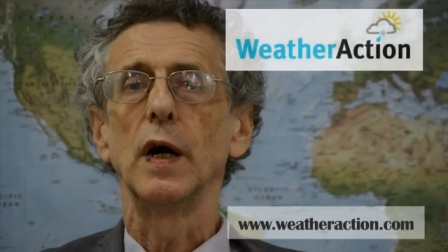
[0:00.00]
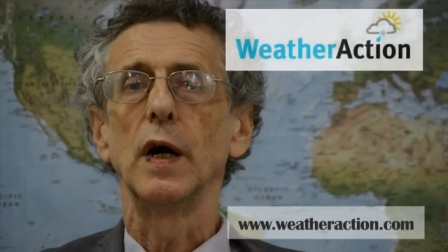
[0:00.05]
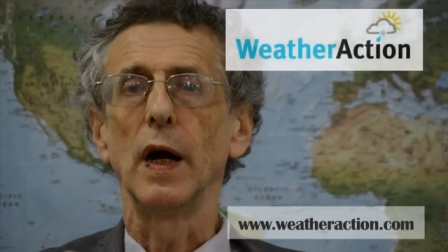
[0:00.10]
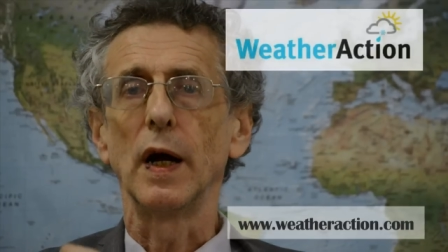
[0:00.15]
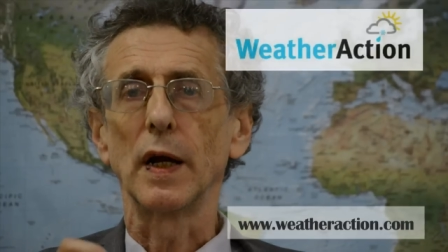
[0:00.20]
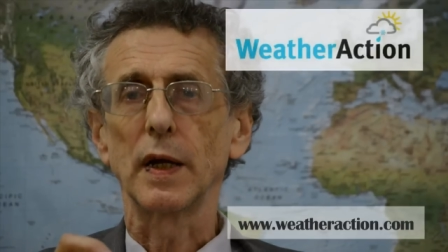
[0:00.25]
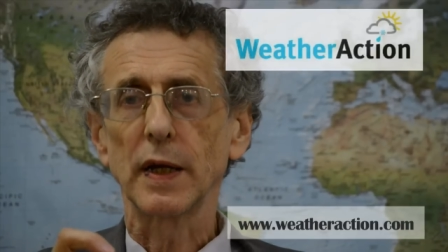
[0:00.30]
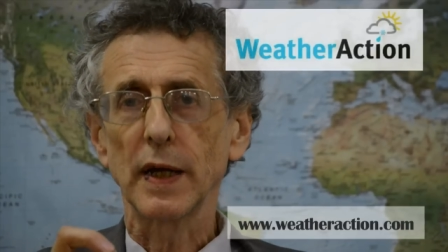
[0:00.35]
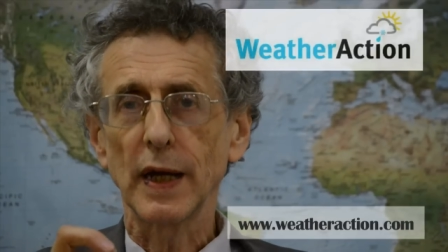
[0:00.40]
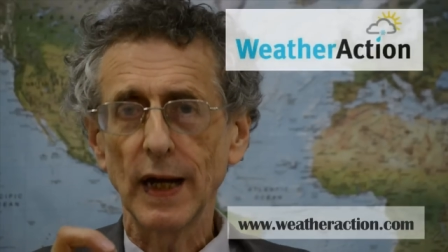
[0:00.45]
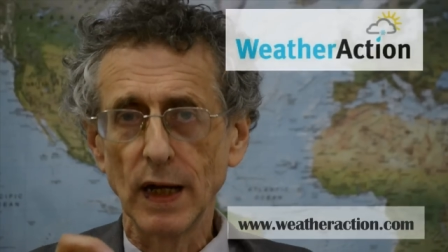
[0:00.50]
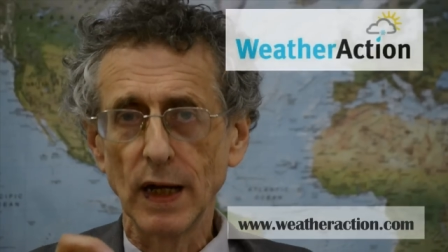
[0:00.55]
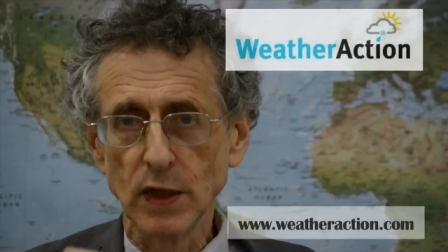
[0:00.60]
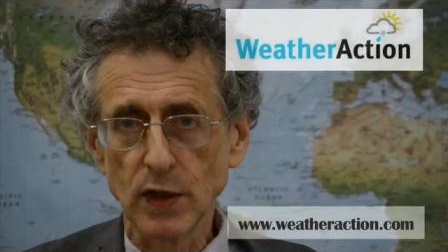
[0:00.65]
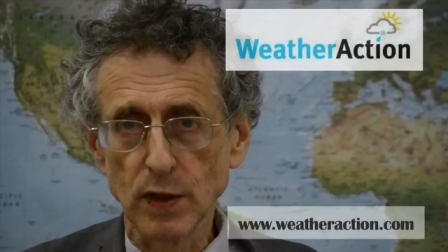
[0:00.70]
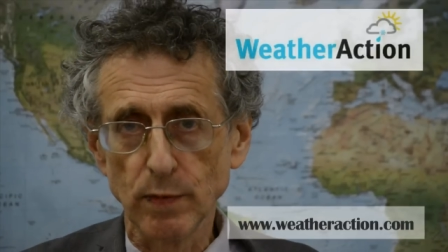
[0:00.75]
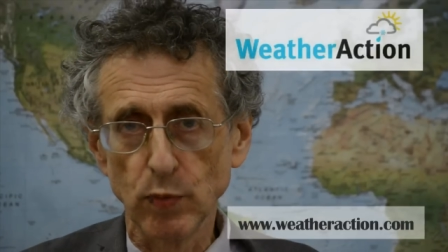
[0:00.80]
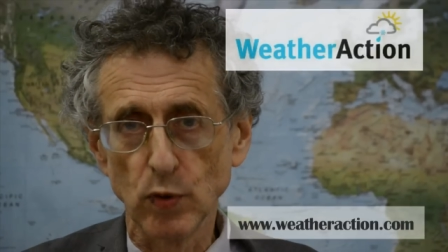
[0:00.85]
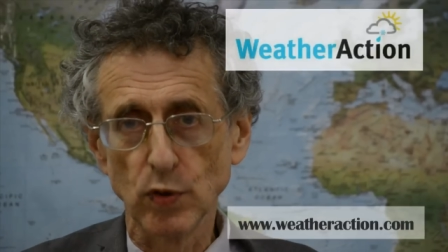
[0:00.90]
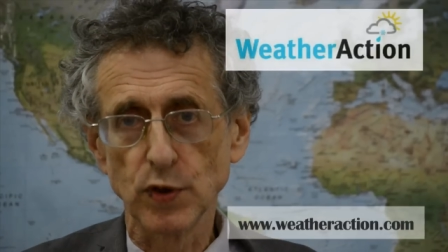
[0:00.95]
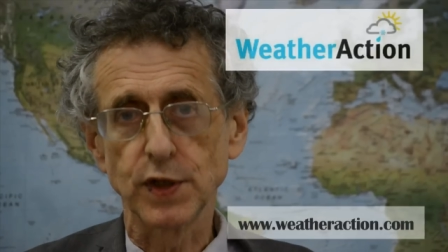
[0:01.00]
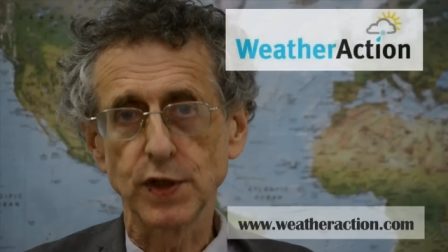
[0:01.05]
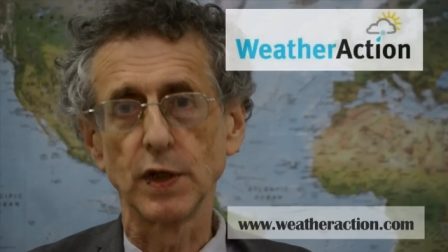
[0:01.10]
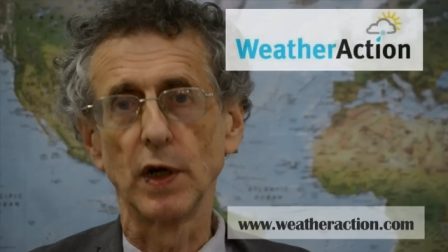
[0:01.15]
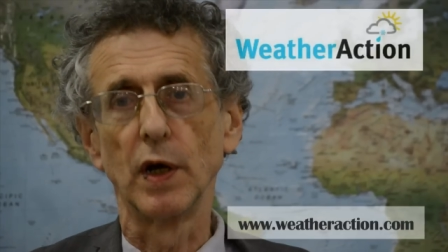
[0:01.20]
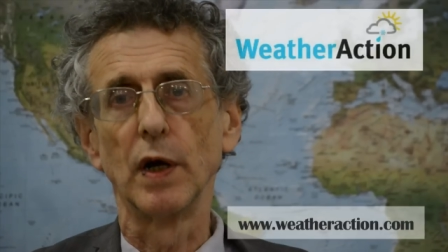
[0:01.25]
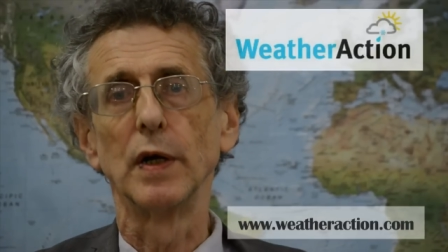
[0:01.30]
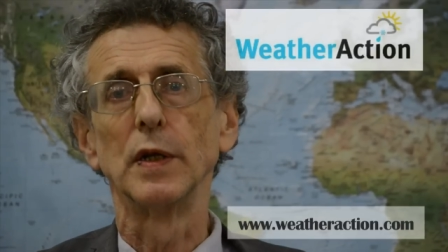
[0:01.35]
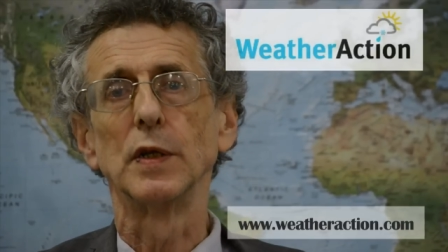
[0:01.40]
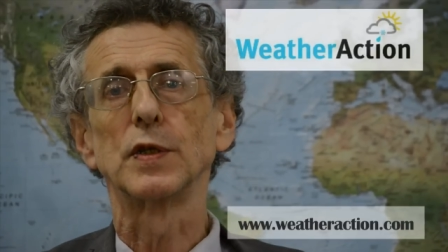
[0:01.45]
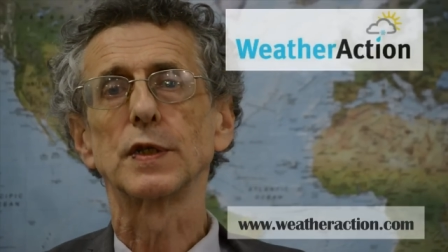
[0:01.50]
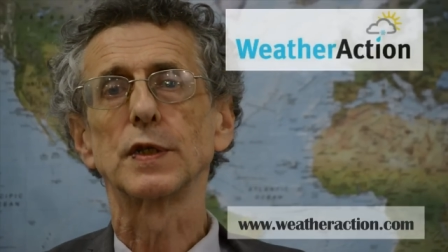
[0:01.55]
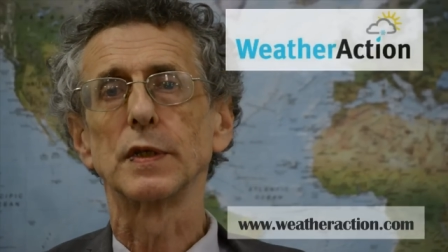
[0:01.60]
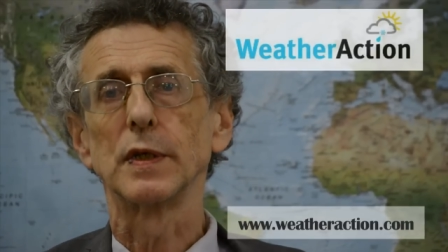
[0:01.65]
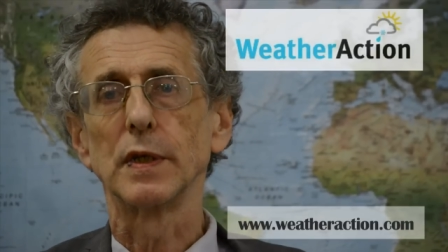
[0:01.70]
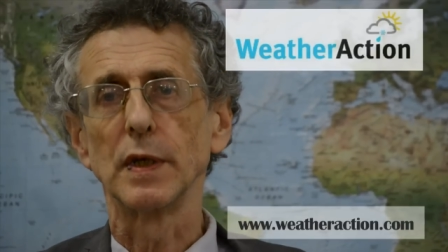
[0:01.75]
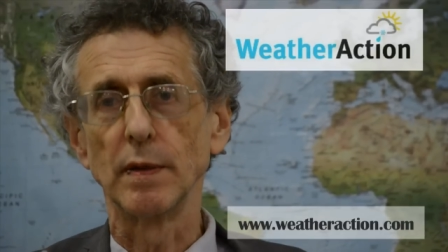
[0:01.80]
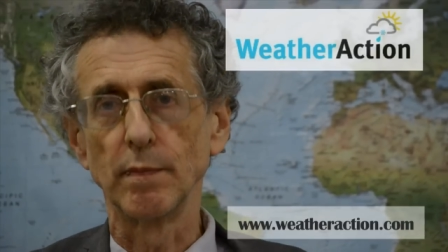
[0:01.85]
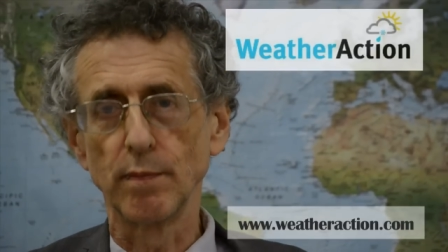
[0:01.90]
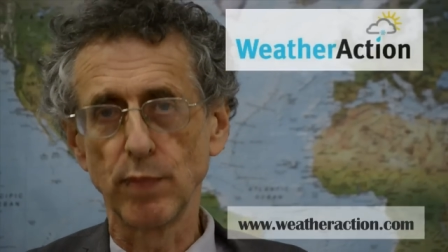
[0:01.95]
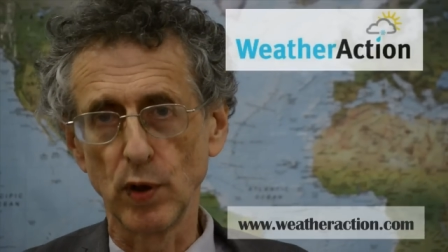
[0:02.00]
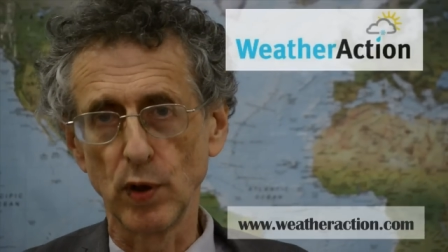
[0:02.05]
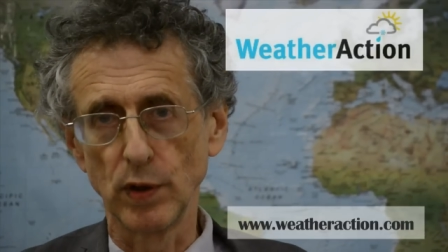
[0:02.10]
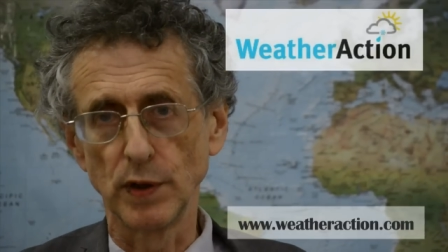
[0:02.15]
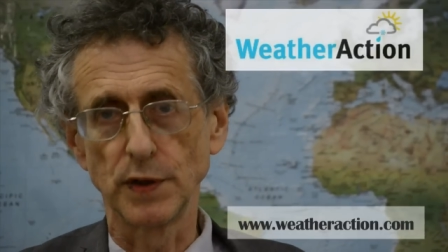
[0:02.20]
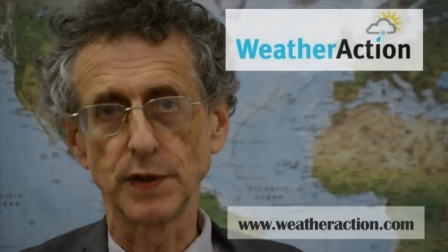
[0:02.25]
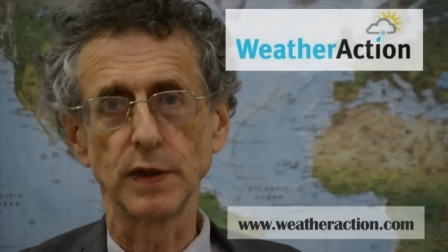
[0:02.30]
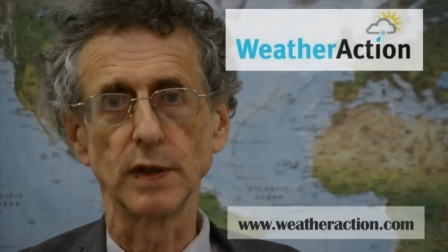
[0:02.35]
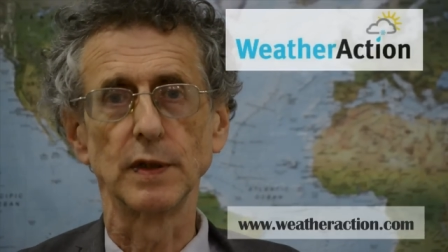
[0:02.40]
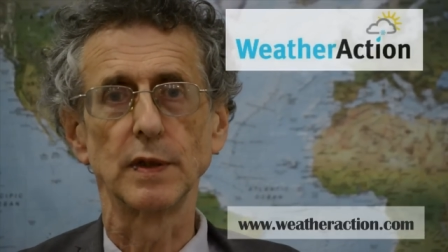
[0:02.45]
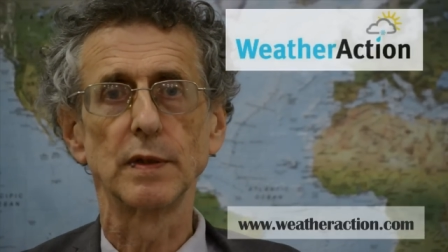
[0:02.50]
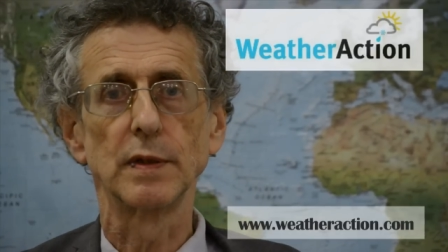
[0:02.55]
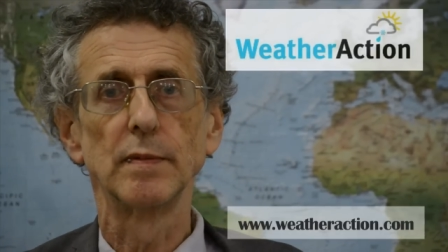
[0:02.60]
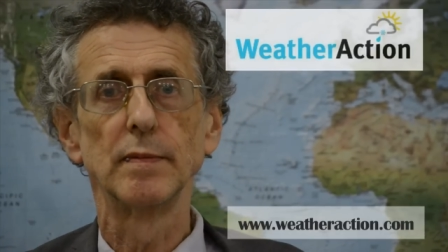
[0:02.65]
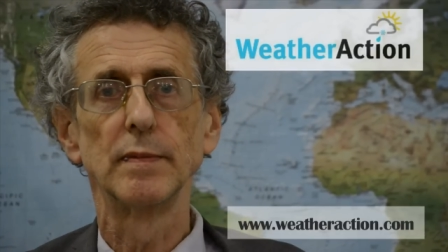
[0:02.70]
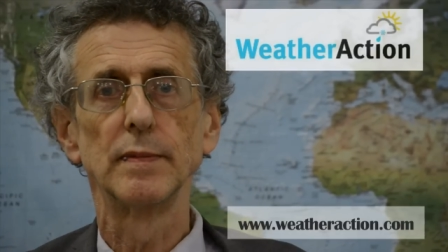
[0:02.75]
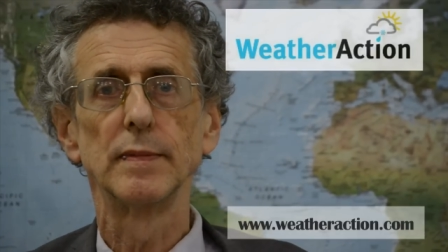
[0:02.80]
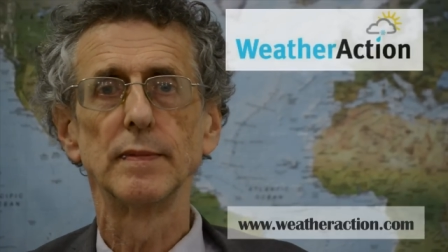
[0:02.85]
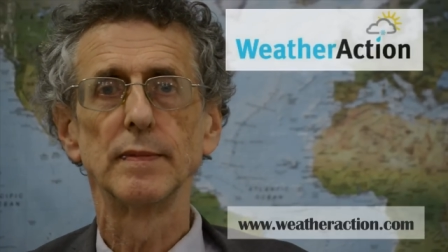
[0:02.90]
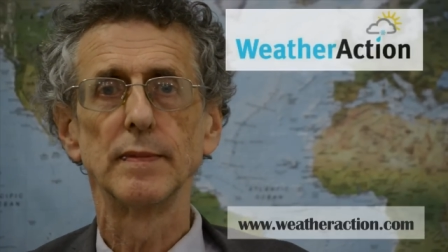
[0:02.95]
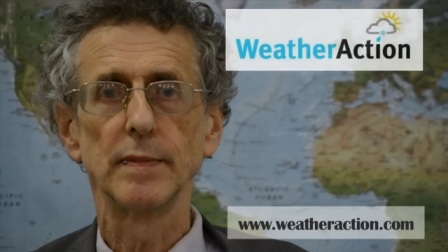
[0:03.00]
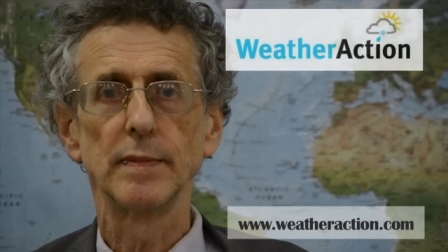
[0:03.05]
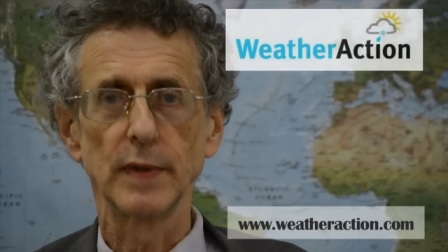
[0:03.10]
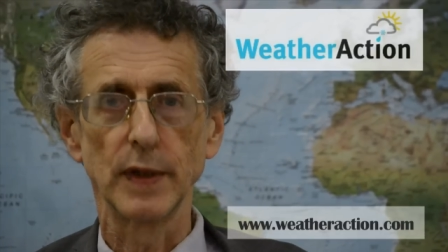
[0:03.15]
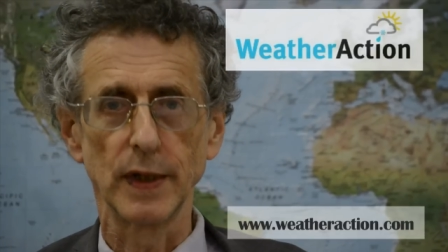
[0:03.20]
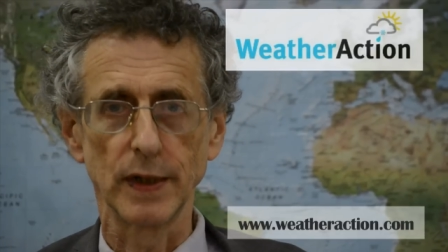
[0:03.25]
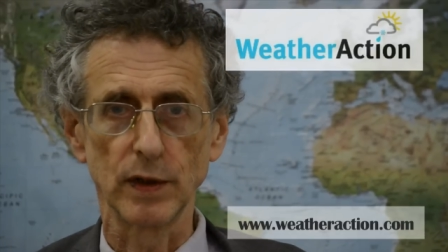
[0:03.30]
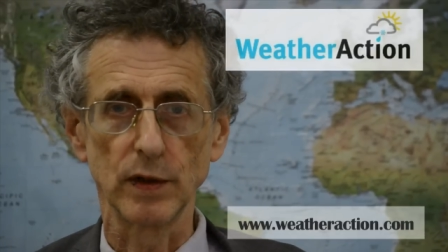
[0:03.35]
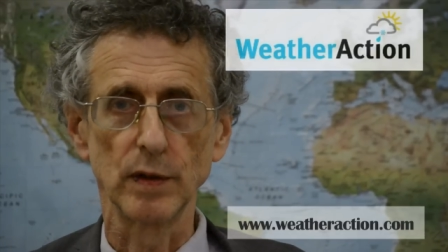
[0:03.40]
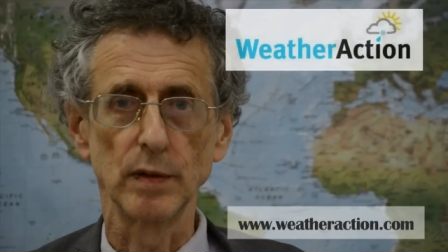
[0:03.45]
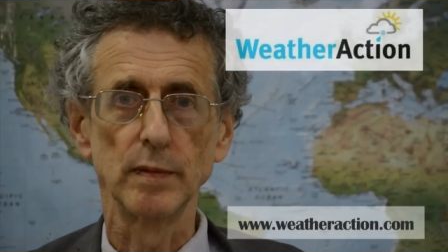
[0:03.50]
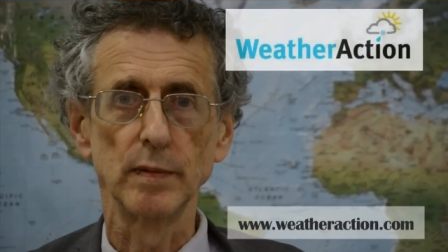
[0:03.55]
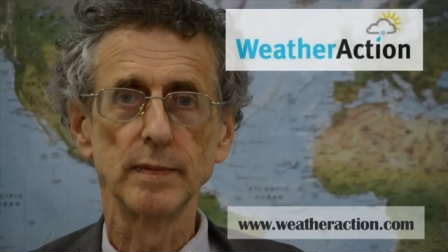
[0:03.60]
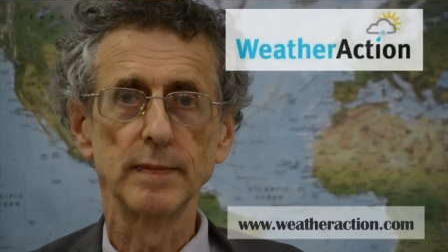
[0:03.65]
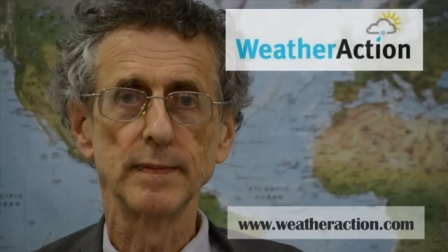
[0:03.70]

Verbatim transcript: accountable science and policies. Thank you.